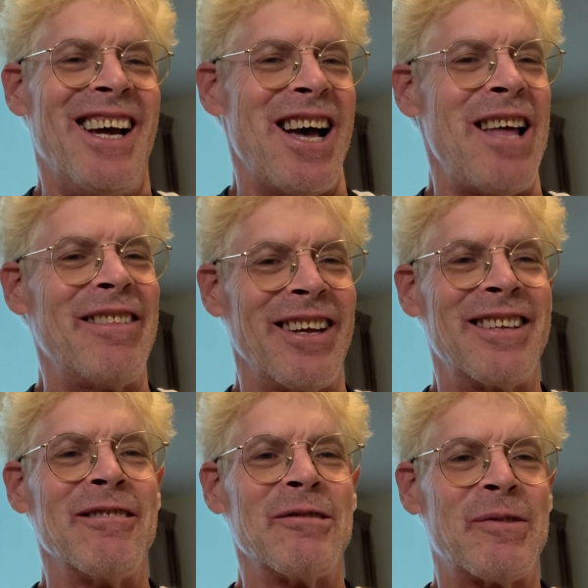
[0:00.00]
I think
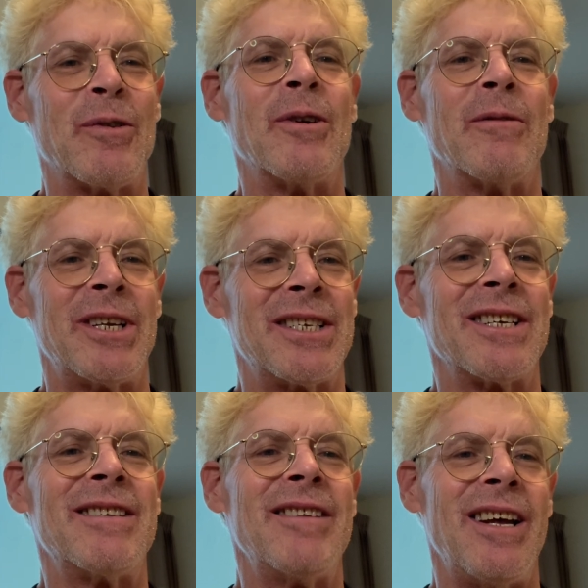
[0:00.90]
there's for a
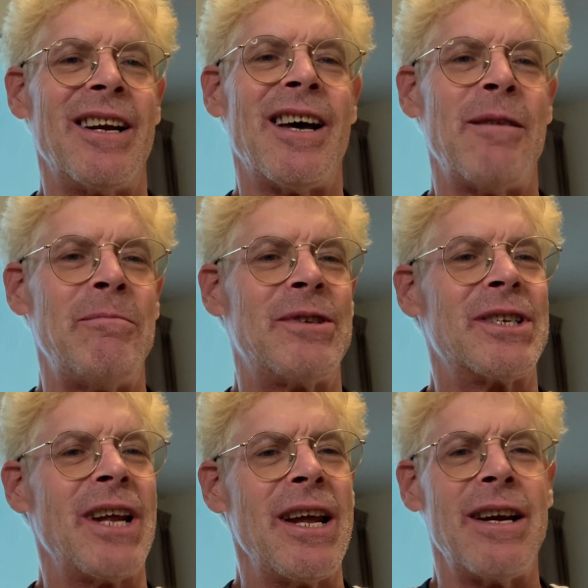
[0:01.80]
reason. And I'm
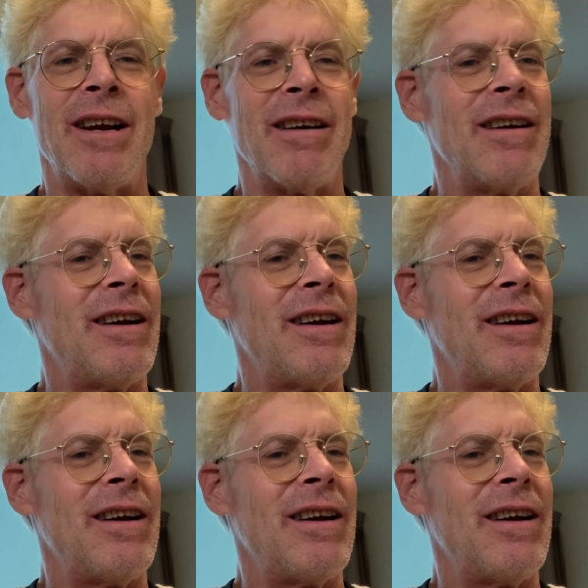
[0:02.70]
staying here.